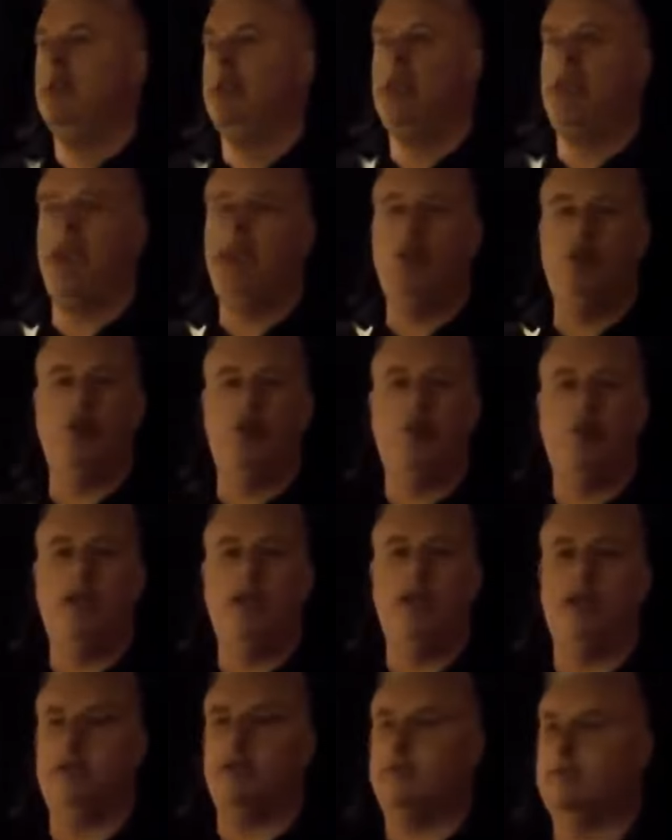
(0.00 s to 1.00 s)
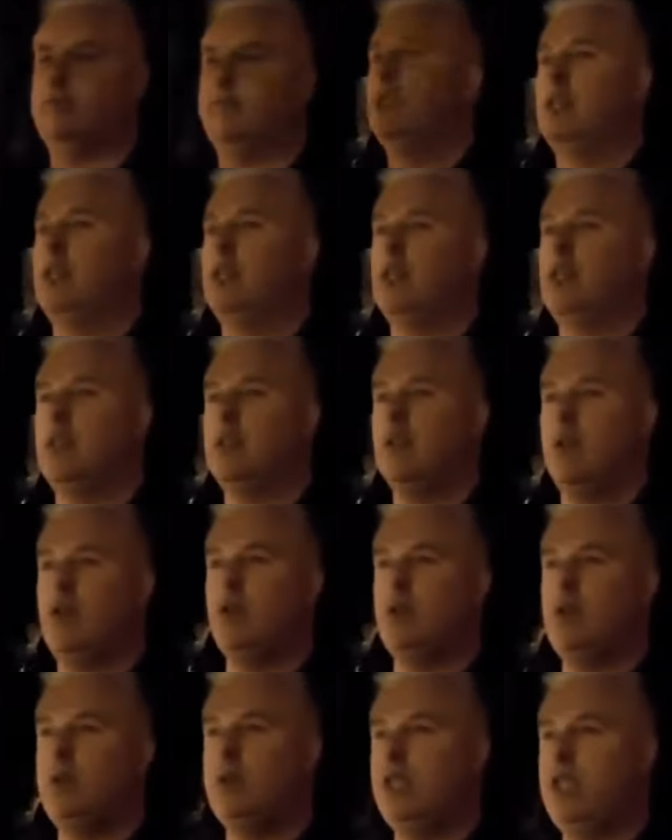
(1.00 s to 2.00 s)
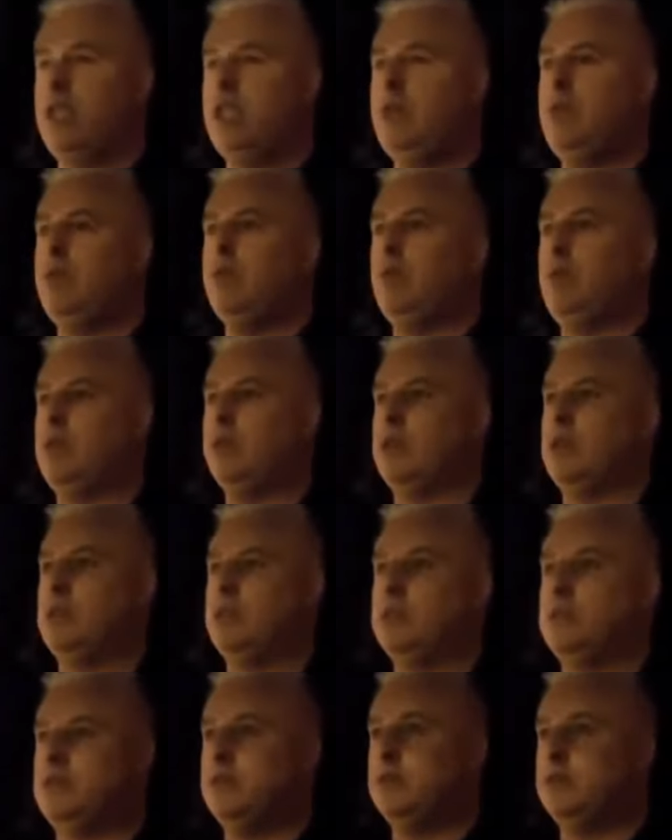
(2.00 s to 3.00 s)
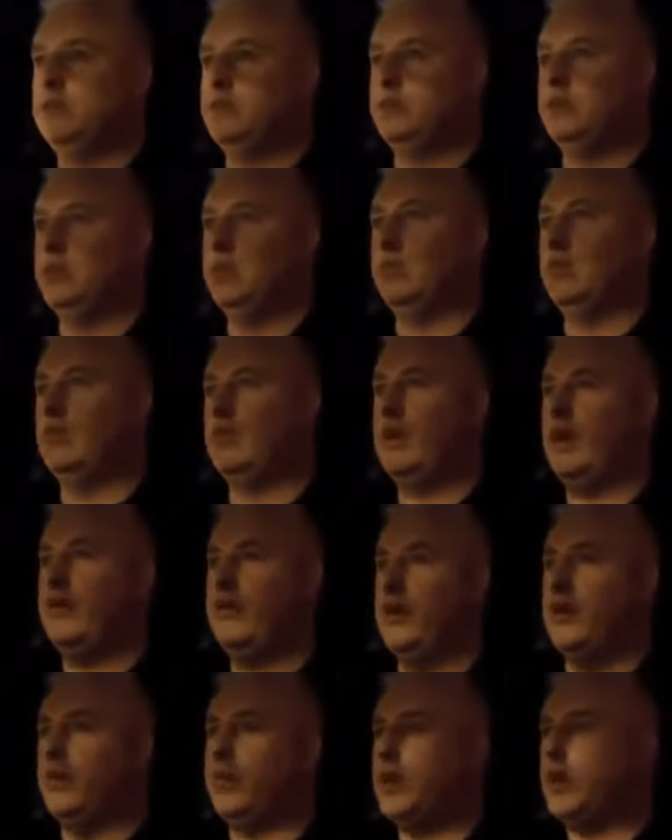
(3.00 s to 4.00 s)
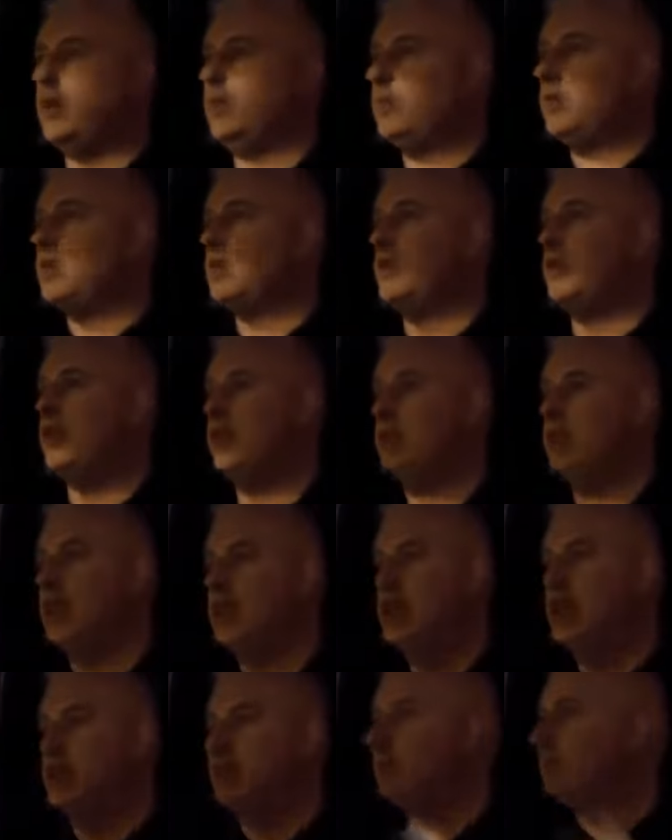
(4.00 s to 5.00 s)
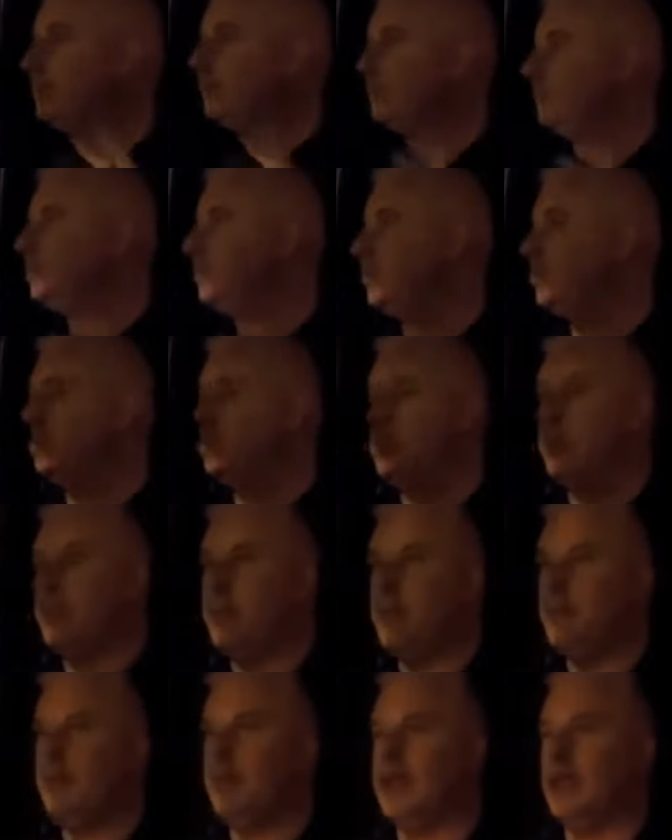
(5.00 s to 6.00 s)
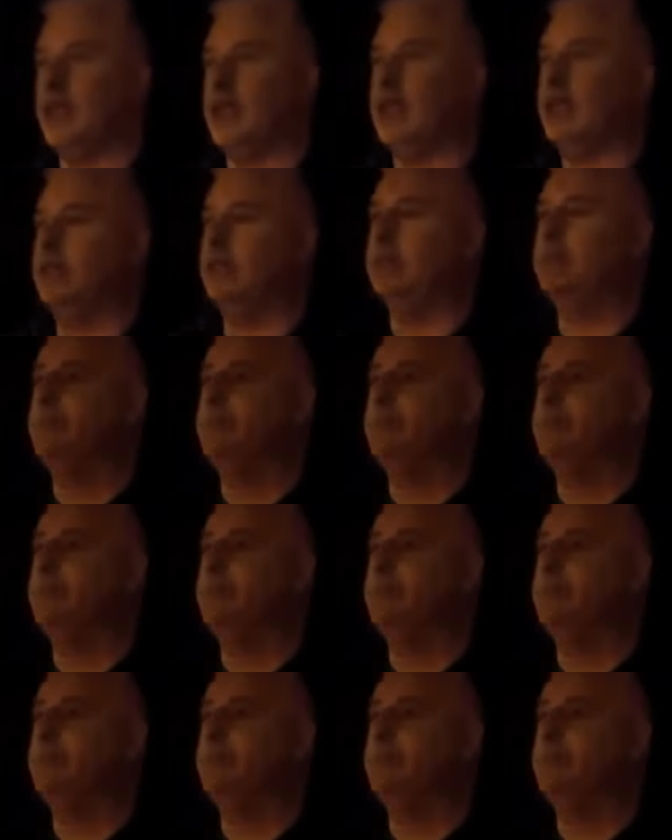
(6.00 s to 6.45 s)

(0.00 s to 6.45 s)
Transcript: get in our way. As long as we keep rolling, we'll not have to worry about stopping, and I'm following the big man here.